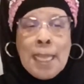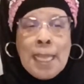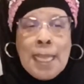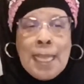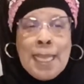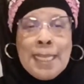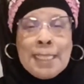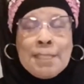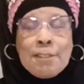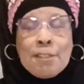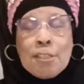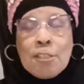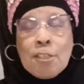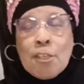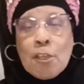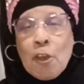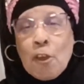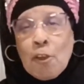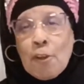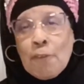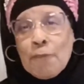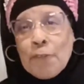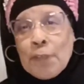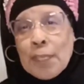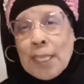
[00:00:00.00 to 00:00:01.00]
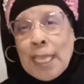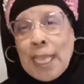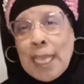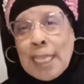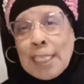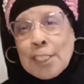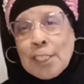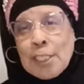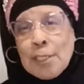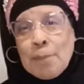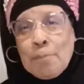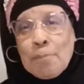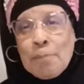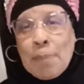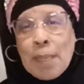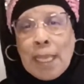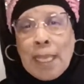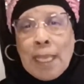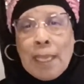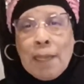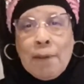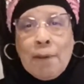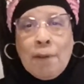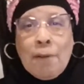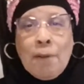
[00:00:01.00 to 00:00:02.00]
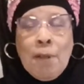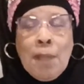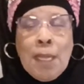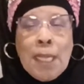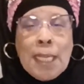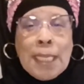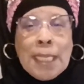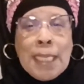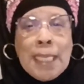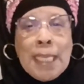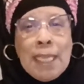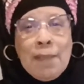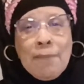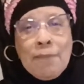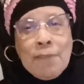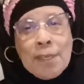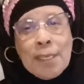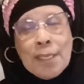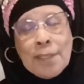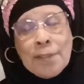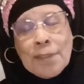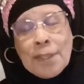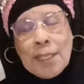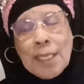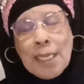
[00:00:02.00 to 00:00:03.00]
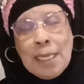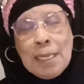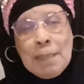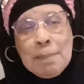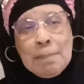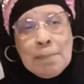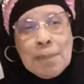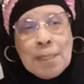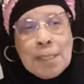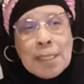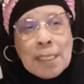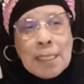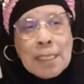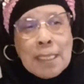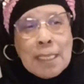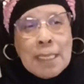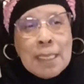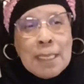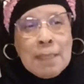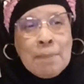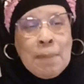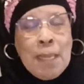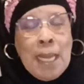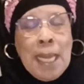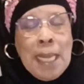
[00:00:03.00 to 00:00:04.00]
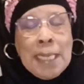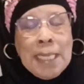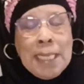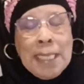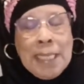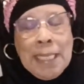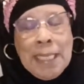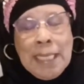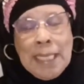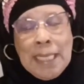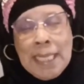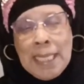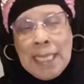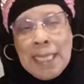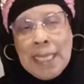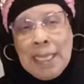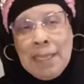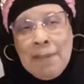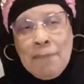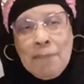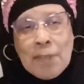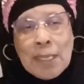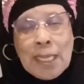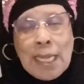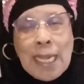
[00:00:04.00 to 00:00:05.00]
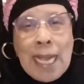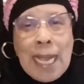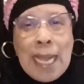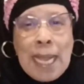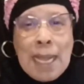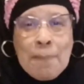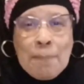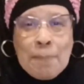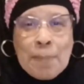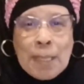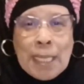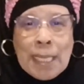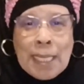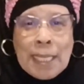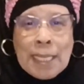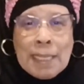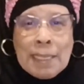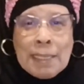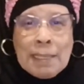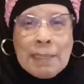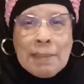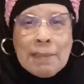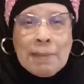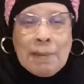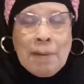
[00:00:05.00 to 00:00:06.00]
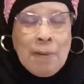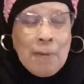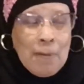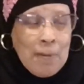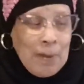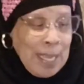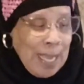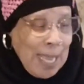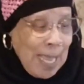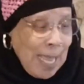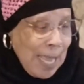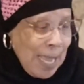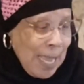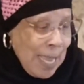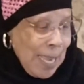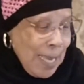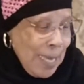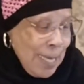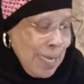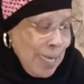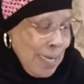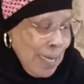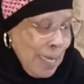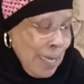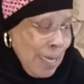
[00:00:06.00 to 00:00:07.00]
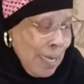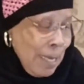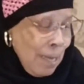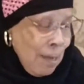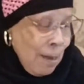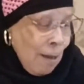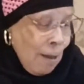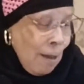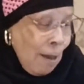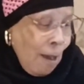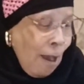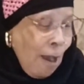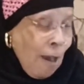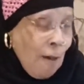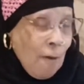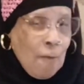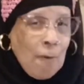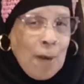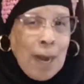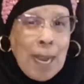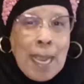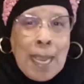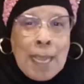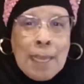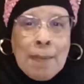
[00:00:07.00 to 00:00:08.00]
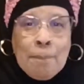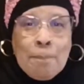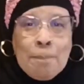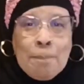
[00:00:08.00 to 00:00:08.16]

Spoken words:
hit the notification bell, give it a thumbs up, leave a comment, okay? All right,